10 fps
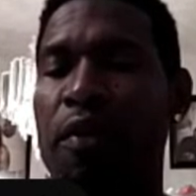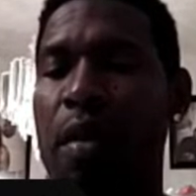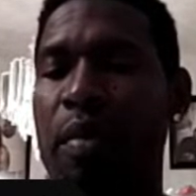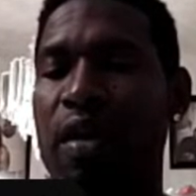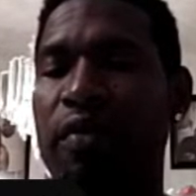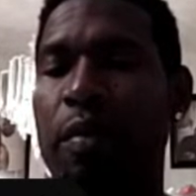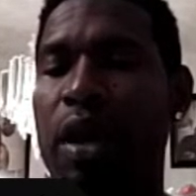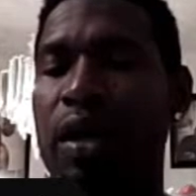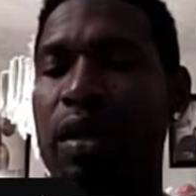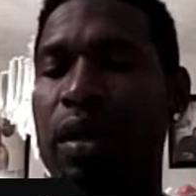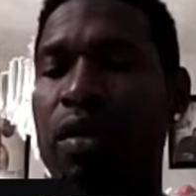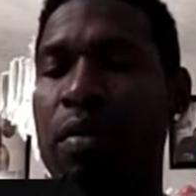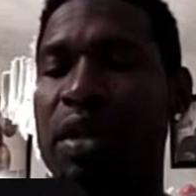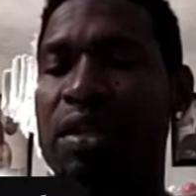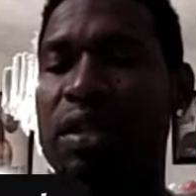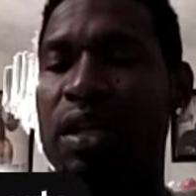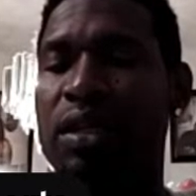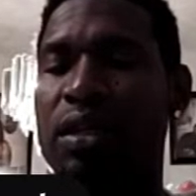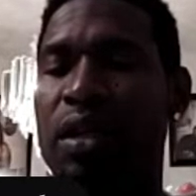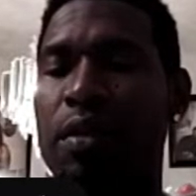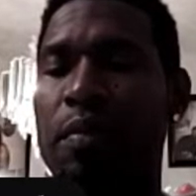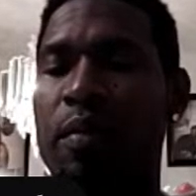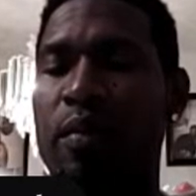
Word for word: From everybody in the comment section.